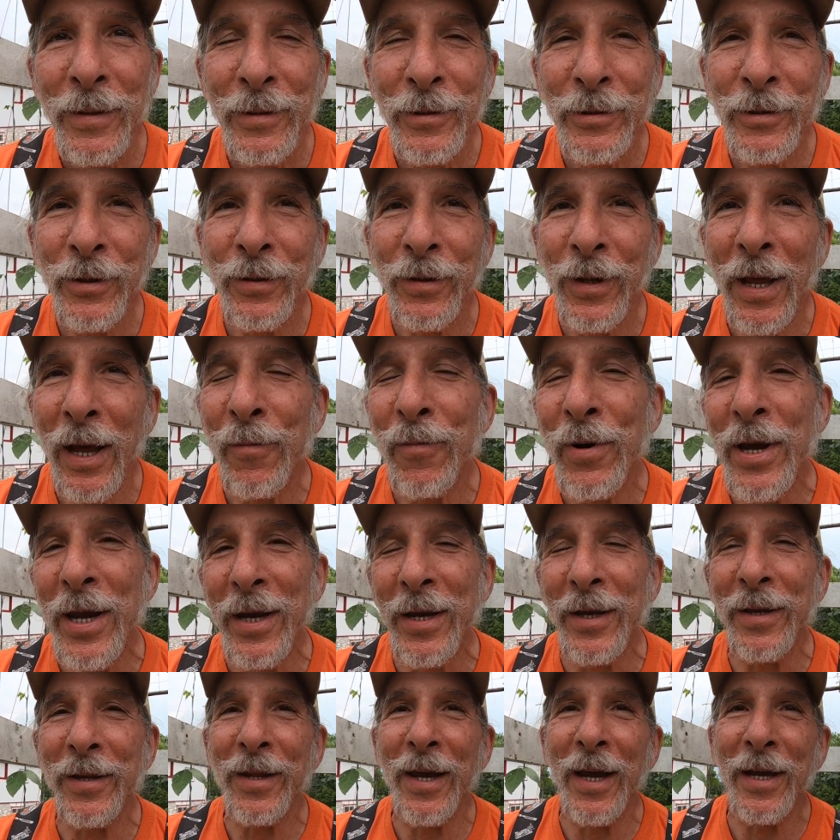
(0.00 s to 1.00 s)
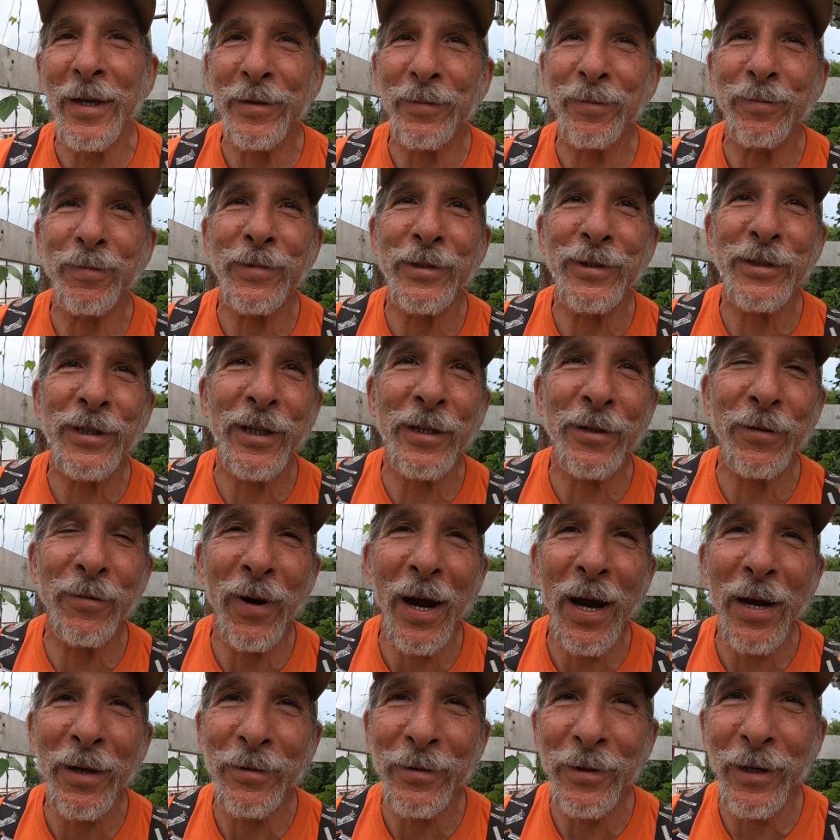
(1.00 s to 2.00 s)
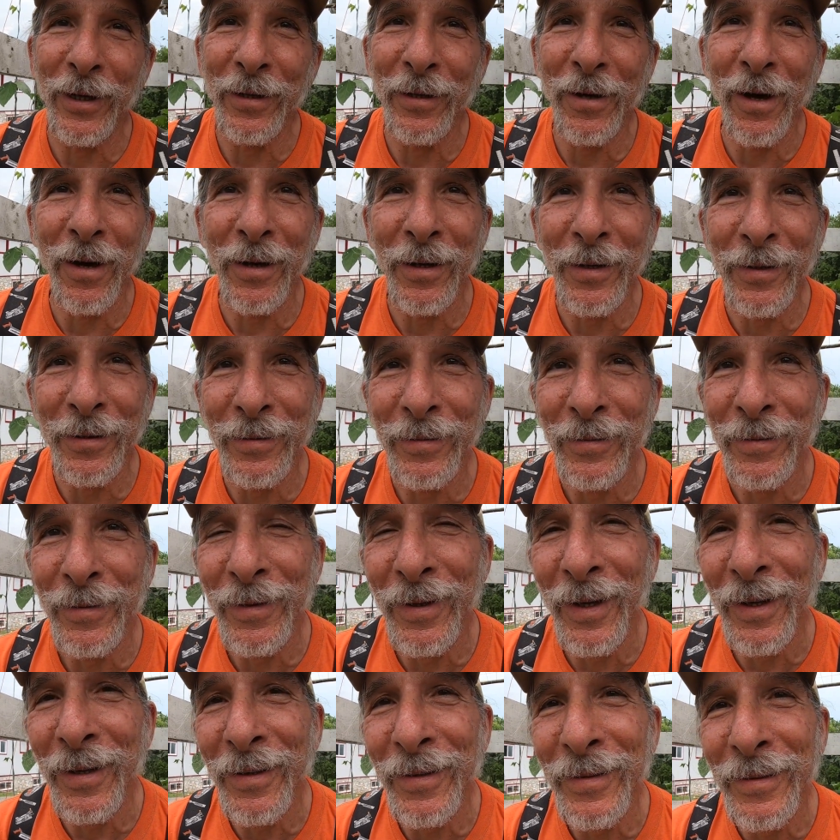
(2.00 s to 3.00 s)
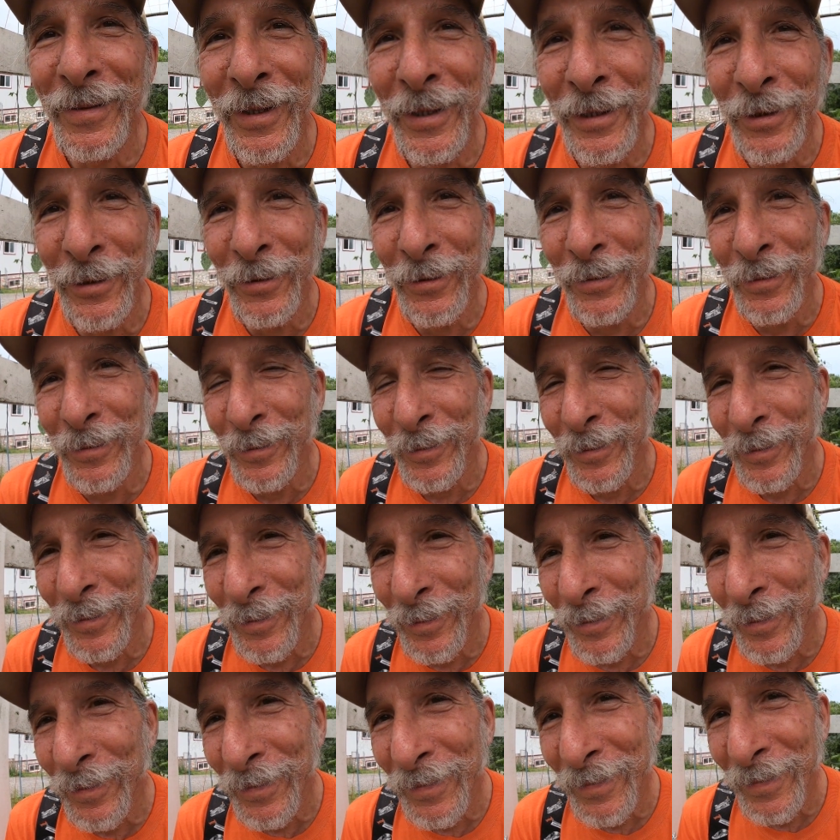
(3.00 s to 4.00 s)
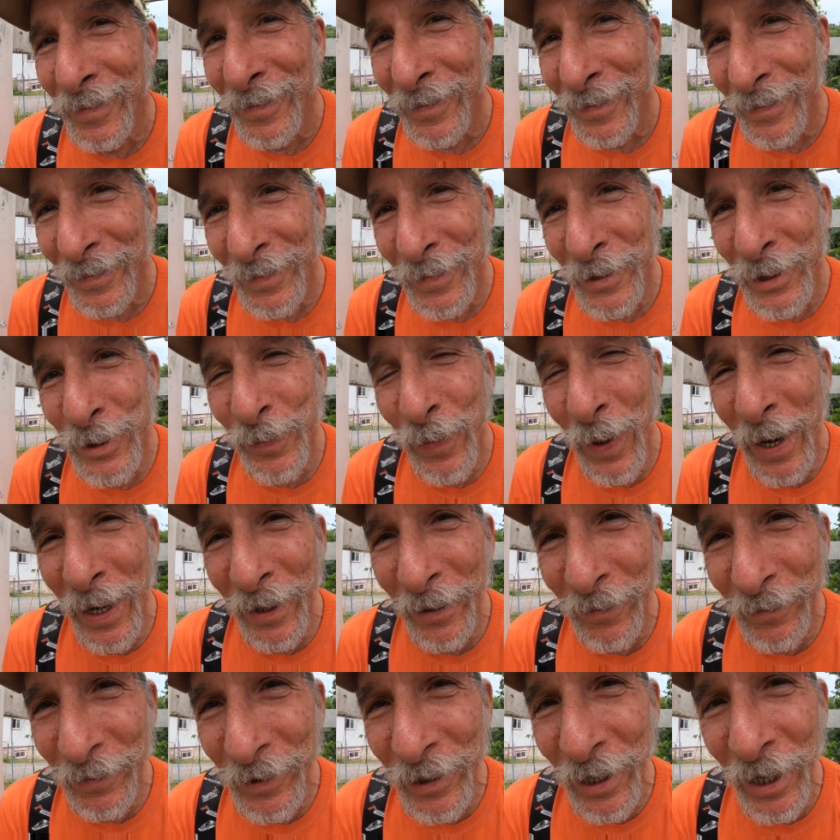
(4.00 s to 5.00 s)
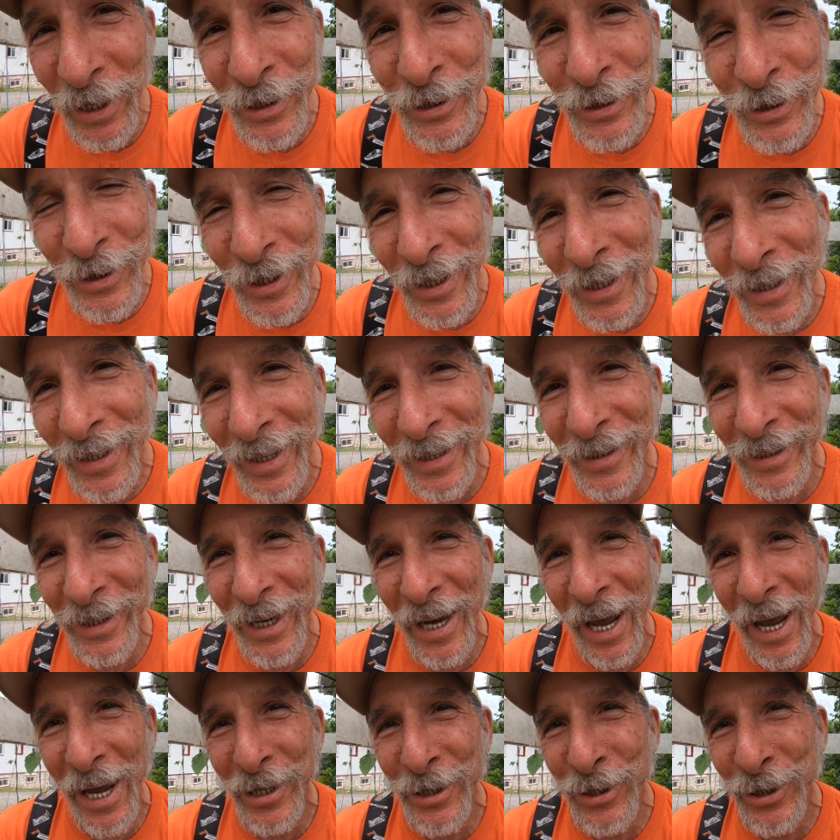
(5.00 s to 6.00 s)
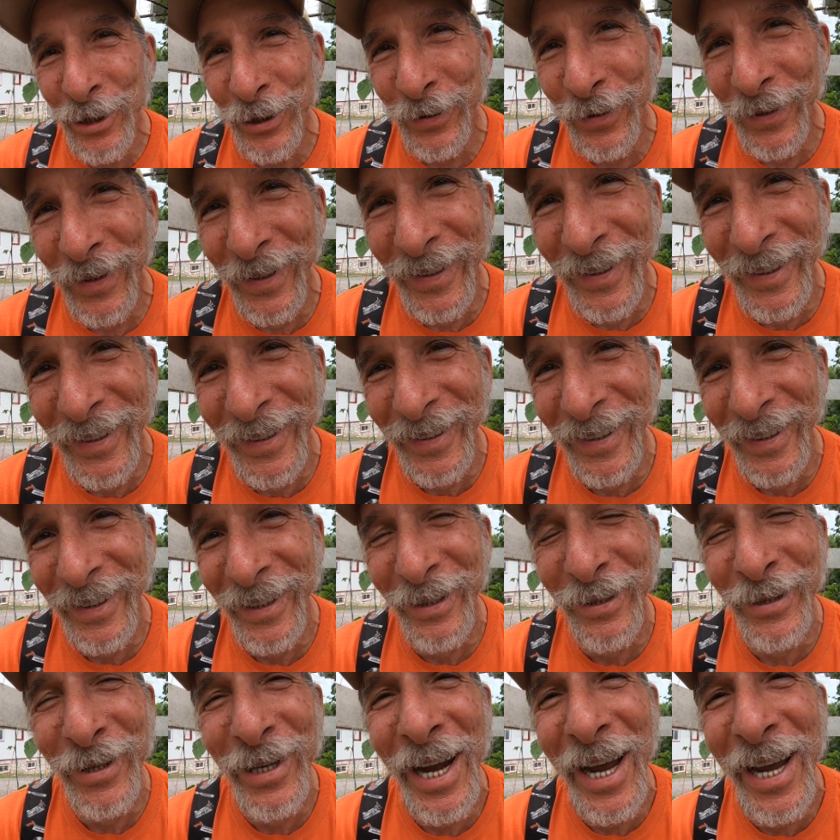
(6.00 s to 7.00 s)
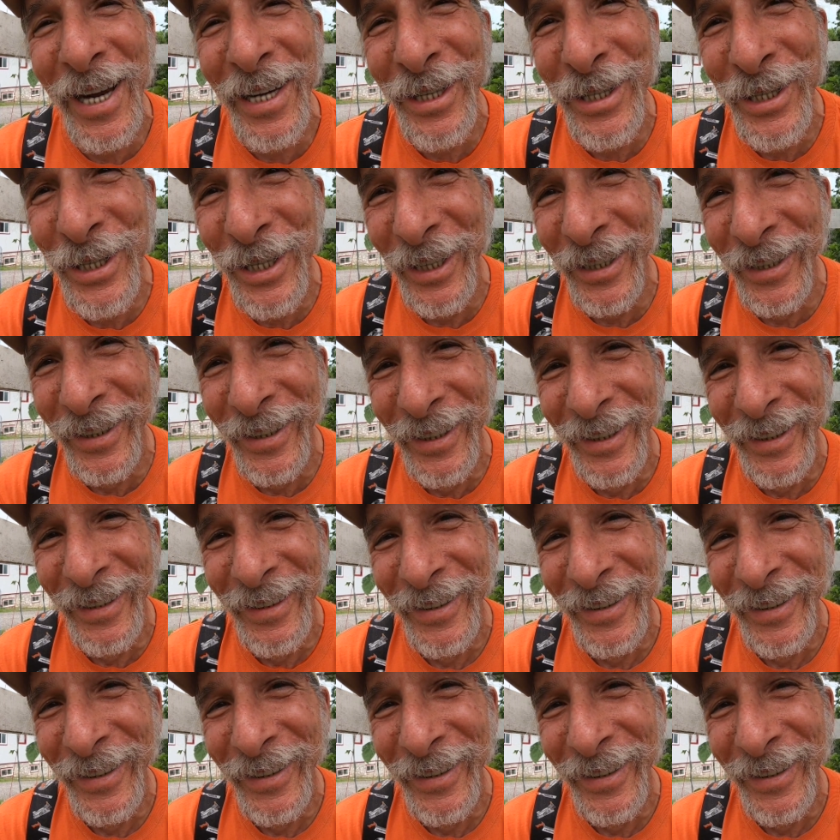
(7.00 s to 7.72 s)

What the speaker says: so that we can then sit around on our little speck of dust at the edge of creation